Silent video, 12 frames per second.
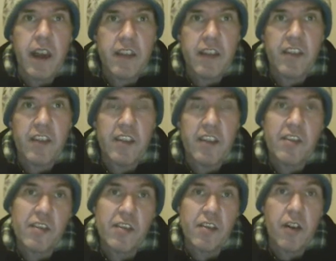
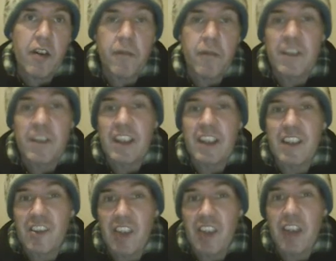assets of the
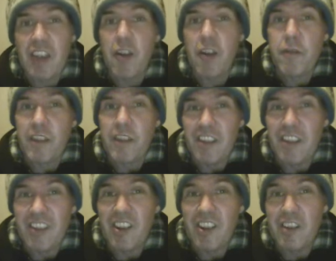estate of the
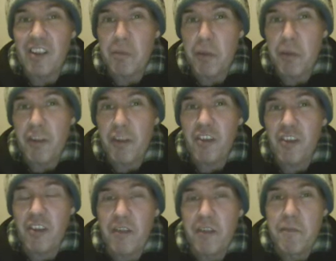deceased person.